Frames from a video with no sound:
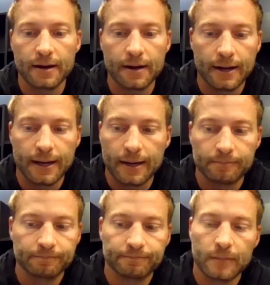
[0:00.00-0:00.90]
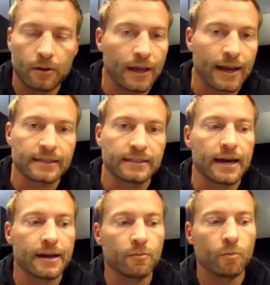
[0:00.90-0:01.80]
Um, like I
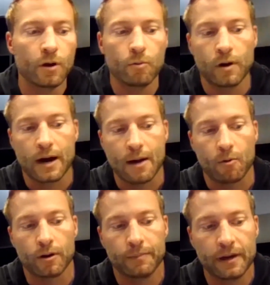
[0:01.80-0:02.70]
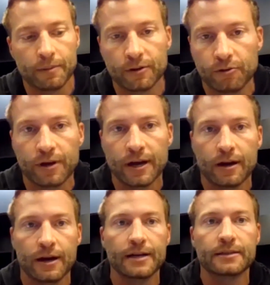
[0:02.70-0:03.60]
said, what what I want to be able to do,
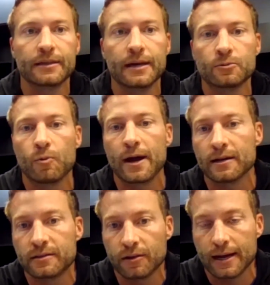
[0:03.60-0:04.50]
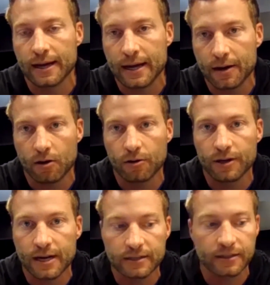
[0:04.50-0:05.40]
Gary, is is wait until I get all
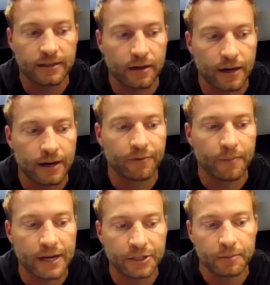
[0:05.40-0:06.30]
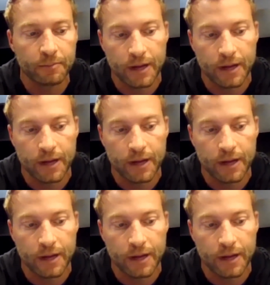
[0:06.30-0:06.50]
the necessary information.